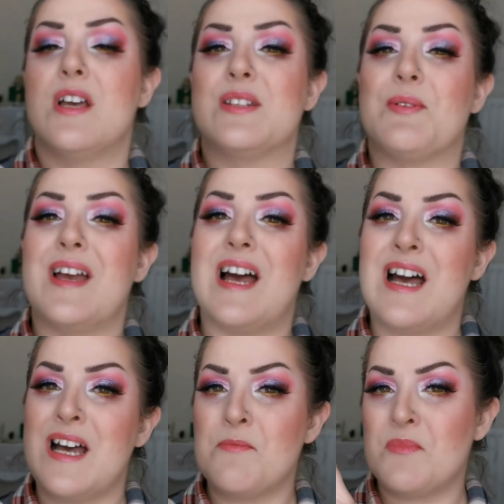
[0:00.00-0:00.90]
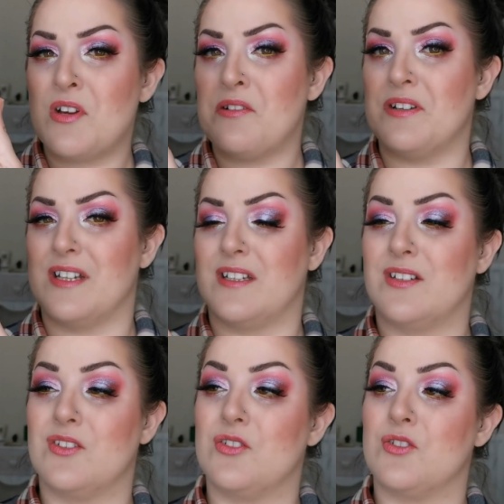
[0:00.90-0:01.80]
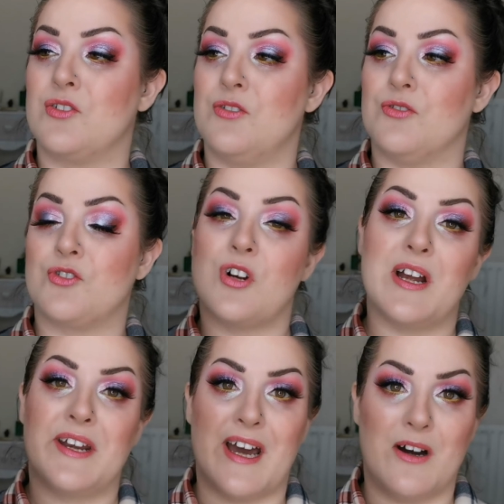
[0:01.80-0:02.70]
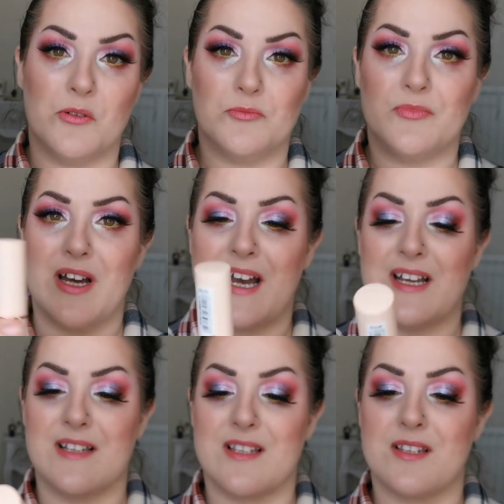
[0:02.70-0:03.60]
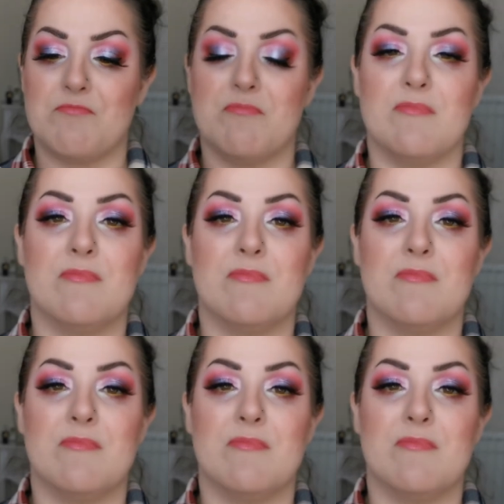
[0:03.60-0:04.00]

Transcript: So I am going to try it out as